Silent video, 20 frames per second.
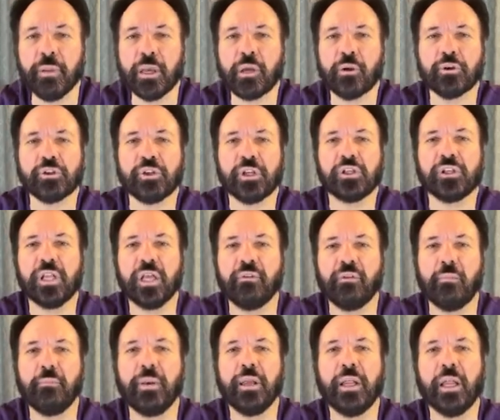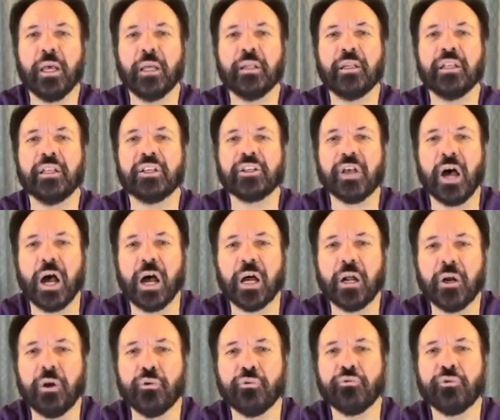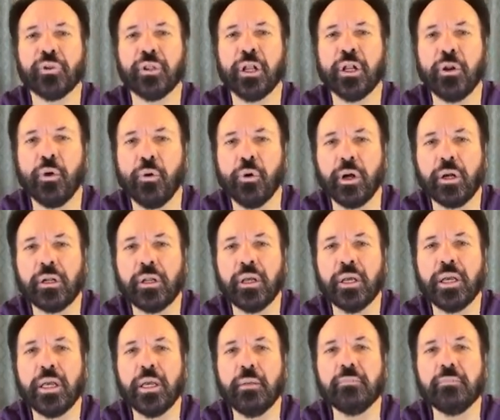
because there's never been desire for the Lord